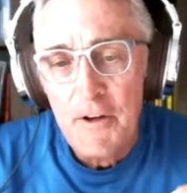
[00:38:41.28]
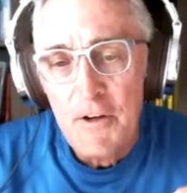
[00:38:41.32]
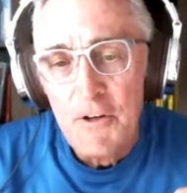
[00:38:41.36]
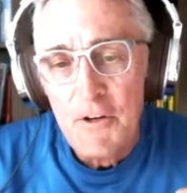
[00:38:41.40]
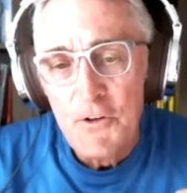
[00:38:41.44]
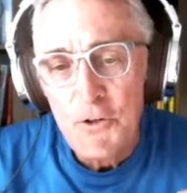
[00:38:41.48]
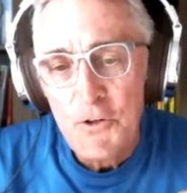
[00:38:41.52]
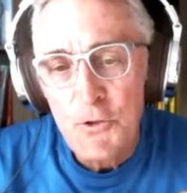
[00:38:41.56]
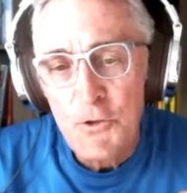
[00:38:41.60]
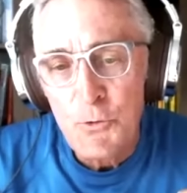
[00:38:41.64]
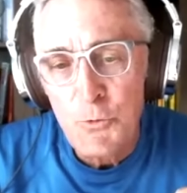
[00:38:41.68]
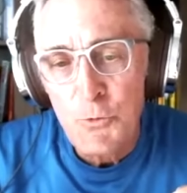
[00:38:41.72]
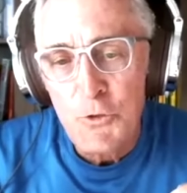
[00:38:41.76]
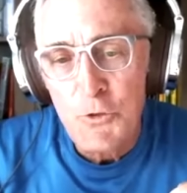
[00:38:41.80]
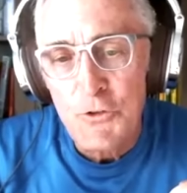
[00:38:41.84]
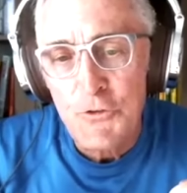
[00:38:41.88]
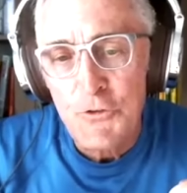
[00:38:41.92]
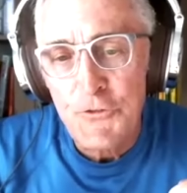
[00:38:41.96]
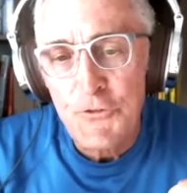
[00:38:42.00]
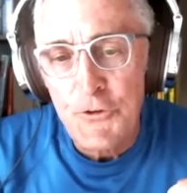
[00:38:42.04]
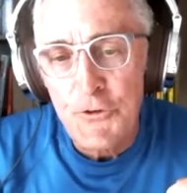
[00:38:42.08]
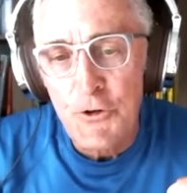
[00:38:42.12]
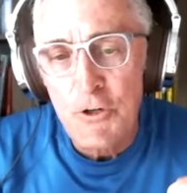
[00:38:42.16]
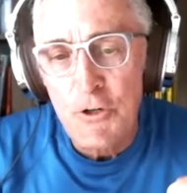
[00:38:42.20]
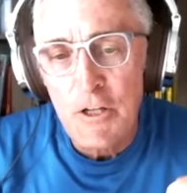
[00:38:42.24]
who was
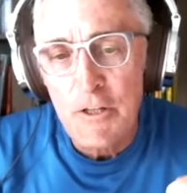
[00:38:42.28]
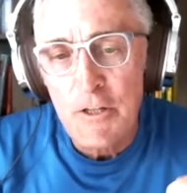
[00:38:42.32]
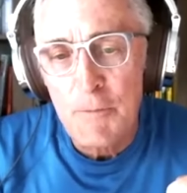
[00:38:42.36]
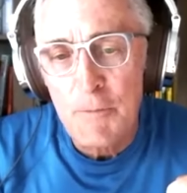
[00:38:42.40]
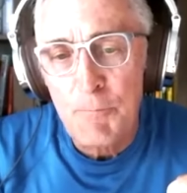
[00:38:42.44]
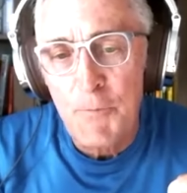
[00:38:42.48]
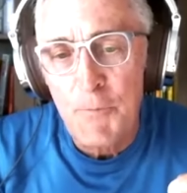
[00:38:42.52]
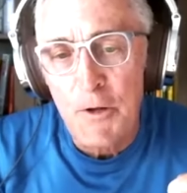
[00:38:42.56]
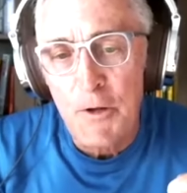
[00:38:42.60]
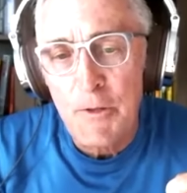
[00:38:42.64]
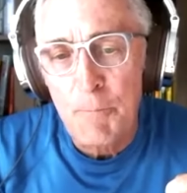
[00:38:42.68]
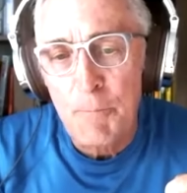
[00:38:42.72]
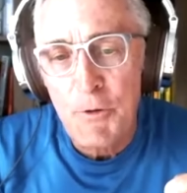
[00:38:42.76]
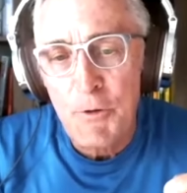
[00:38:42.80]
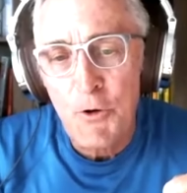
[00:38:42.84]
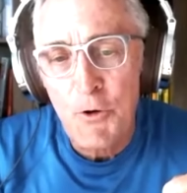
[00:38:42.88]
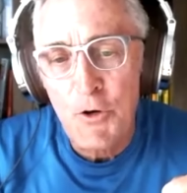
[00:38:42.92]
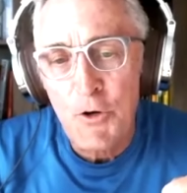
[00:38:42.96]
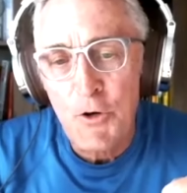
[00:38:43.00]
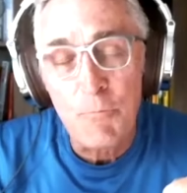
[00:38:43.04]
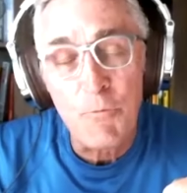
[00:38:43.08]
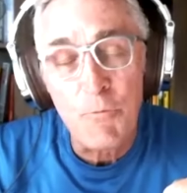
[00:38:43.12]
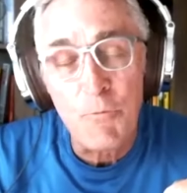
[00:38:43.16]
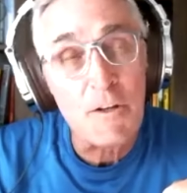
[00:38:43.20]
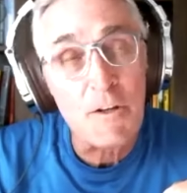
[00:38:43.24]
third on the on the
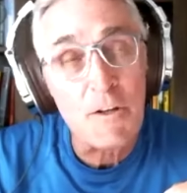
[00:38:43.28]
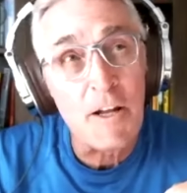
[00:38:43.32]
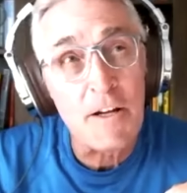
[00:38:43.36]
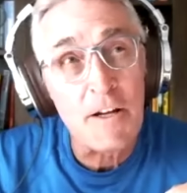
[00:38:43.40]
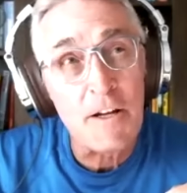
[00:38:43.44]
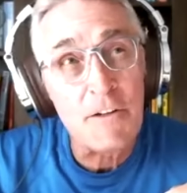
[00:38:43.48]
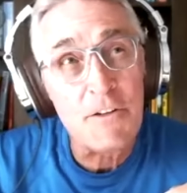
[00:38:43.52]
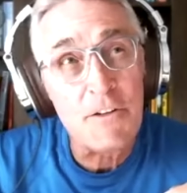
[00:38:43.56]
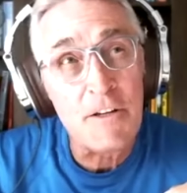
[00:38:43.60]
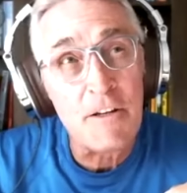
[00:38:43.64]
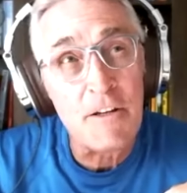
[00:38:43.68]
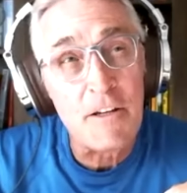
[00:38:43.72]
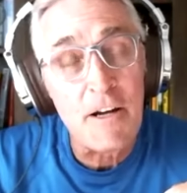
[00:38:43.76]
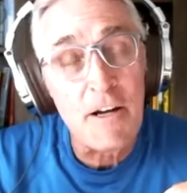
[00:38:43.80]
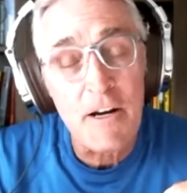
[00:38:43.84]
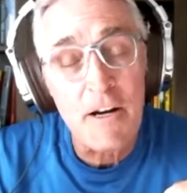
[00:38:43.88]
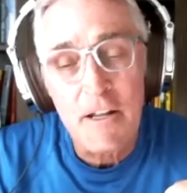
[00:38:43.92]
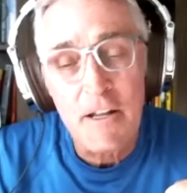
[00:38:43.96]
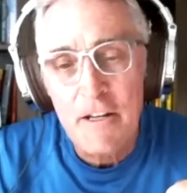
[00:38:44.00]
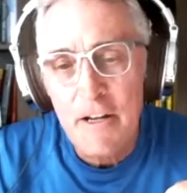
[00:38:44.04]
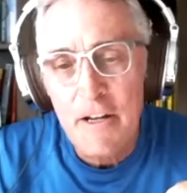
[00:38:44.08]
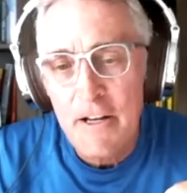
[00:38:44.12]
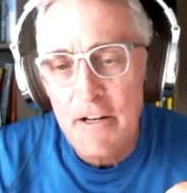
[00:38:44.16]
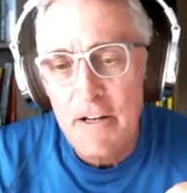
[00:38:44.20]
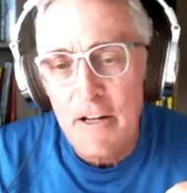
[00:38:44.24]
podium, what,
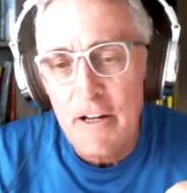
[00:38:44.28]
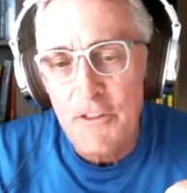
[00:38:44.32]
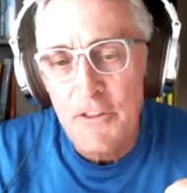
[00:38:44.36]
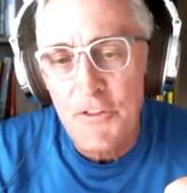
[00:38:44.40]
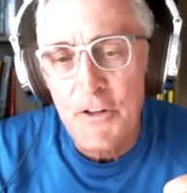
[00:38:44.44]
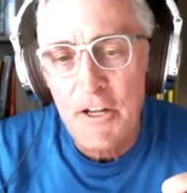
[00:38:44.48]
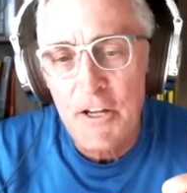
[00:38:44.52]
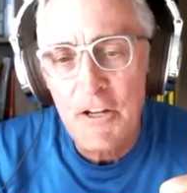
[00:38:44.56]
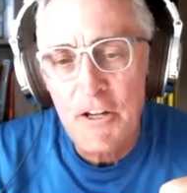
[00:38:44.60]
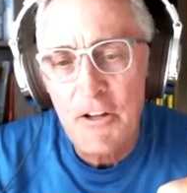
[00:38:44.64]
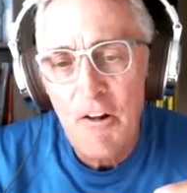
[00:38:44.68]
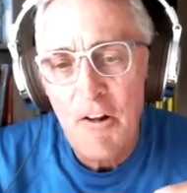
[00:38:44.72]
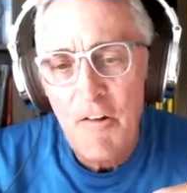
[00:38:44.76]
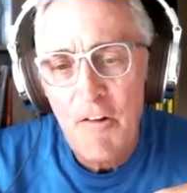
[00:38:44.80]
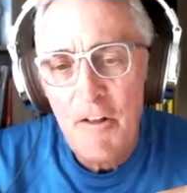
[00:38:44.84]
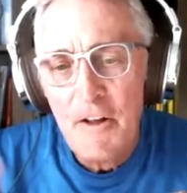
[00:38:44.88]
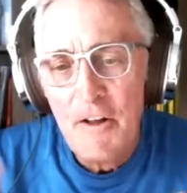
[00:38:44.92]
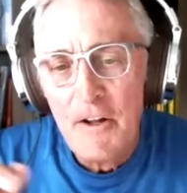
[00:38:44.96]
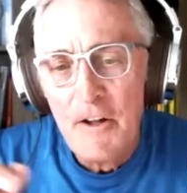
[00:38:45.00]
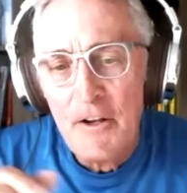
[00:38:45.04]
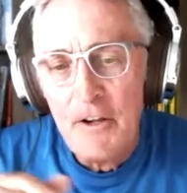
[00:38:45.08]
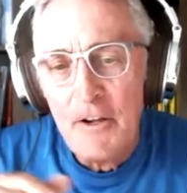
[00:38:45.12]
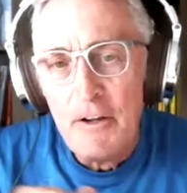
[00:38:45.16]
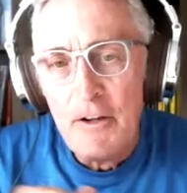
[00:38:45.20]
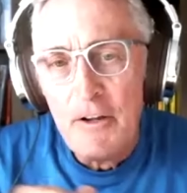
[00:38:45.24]
1998, I think
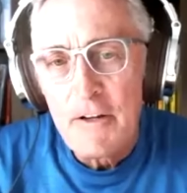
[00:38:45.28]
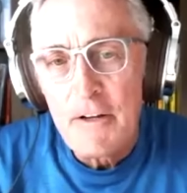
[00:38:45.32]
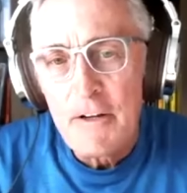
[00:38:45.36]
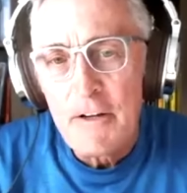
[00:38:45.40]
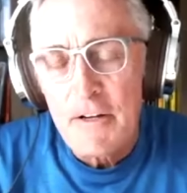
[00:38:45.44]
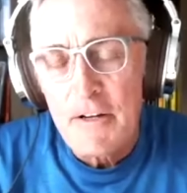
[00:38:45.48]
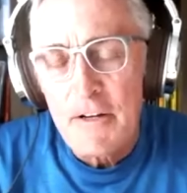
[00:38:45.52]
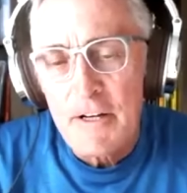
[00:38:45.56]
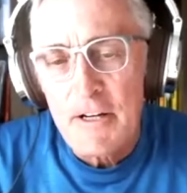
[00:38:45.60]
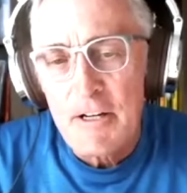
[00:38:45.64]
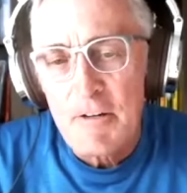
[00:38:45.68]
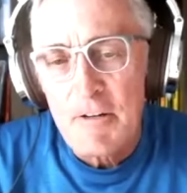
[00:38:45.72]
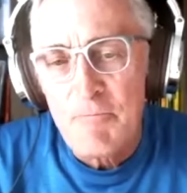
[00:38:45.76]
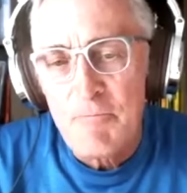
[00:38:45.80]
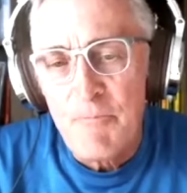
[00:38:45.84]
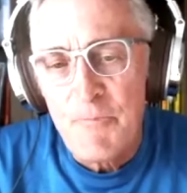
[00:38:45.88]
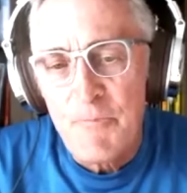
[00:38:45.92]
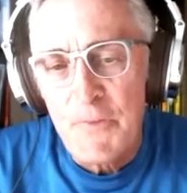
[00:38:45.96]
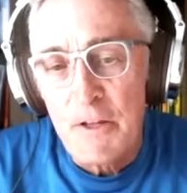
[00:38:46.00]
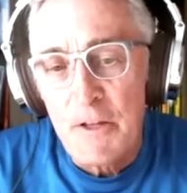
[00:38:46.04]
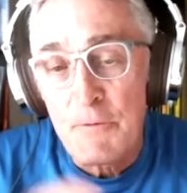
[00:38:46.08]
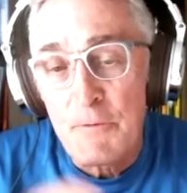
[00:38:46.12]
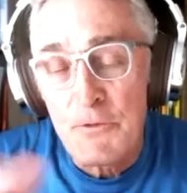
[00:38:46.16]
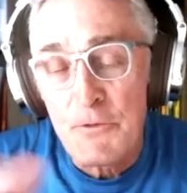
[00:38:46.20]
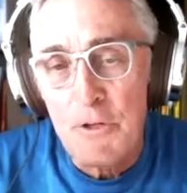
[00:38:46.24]
um,
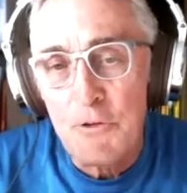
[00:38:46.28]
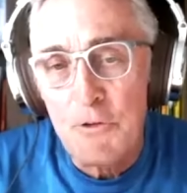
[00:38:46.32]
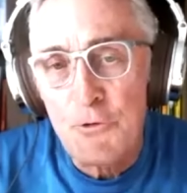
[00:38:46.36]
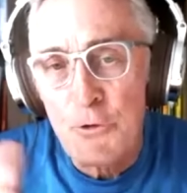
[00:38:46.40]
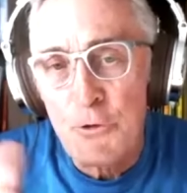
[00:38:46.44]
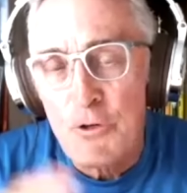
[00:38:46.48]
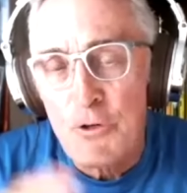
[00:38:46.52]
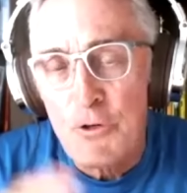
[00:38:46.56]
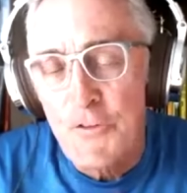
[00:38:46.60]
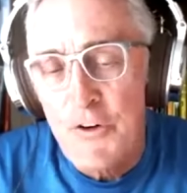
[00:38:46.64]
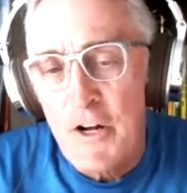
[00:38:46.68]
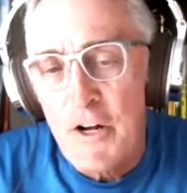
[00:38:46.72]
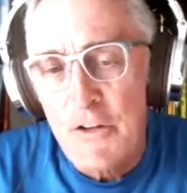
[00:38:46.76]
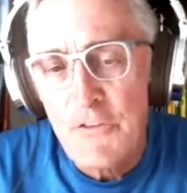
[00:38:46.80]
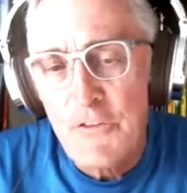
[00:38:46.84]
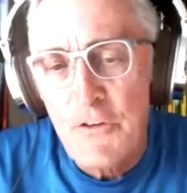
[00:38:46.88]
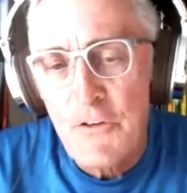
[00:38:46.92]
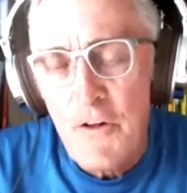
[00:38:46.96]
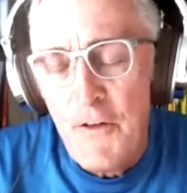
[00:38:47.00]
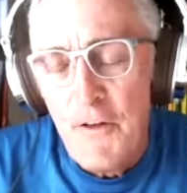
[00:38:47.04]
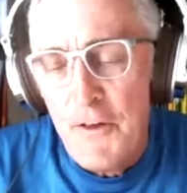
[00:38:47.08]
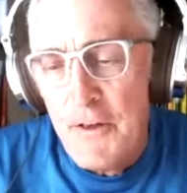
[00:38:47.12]
in, in, Tour de France.